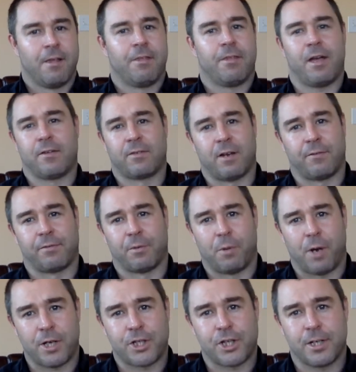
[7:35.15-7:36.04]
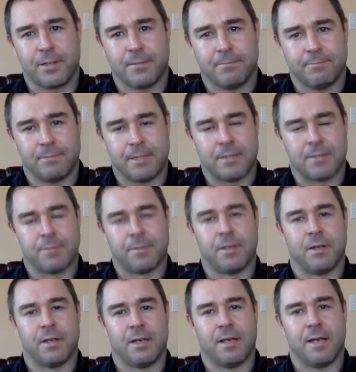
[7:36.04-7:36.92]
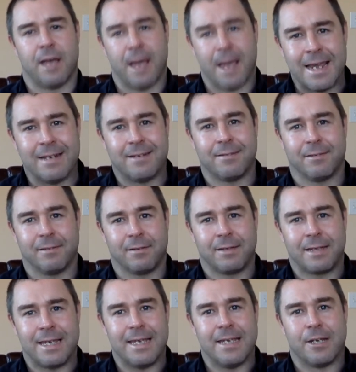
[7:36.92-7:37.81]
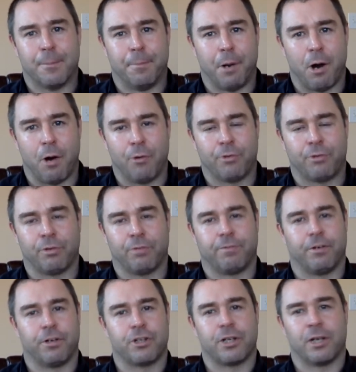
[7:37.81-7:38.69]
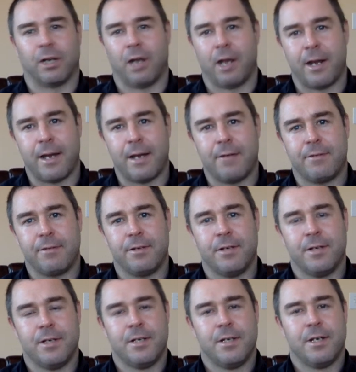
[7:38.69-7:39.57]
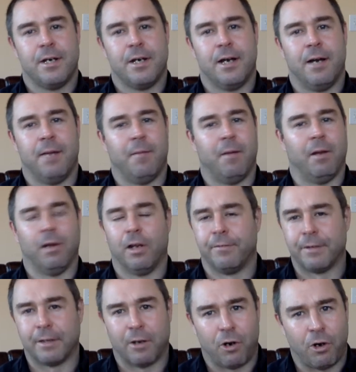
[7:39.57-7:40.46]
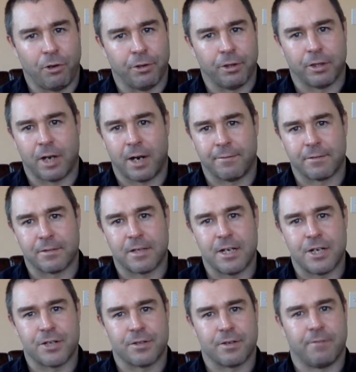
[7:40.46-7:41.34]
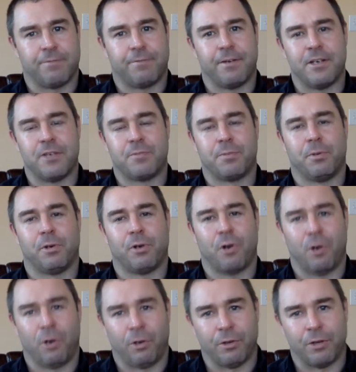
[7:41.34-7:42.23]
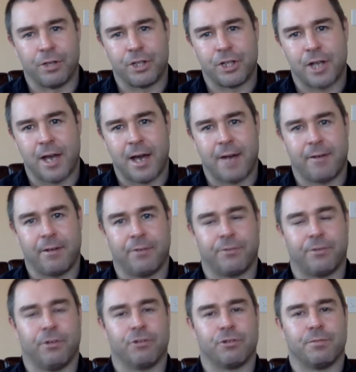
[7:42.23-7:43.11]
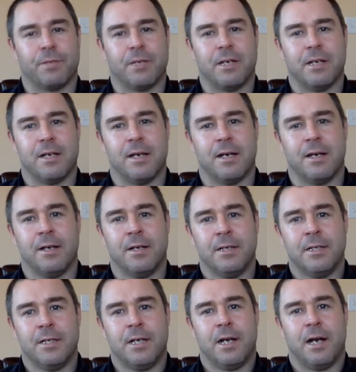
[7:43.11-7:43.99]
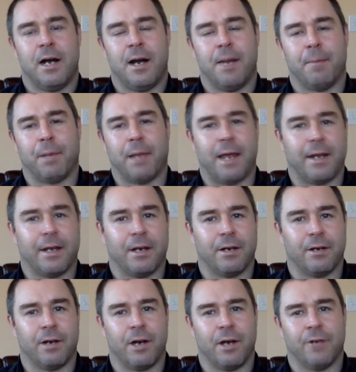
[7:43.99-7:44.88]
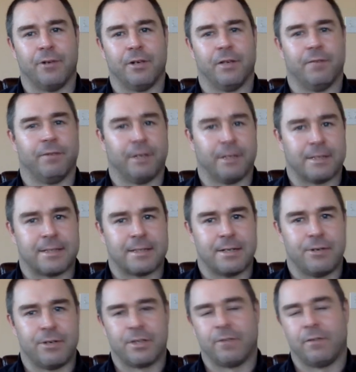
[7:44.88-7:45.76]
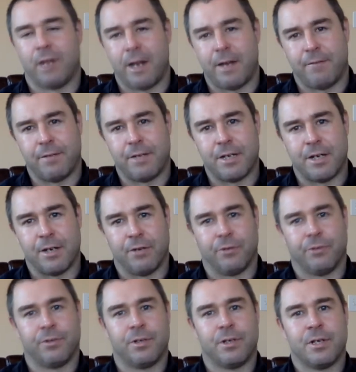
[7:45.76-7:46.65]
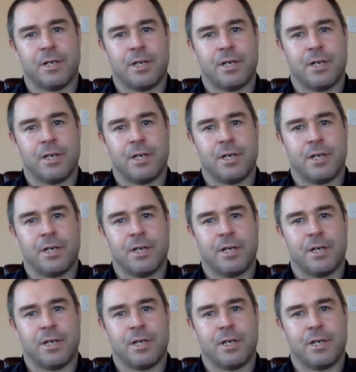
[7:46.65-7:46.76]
Thanks a lot for watching. These have been the 8 key components to a functioning lineout. I'm loving all the conversations on Facebook, all the chat on social media. I'm planning on delivering a series of lineout videos.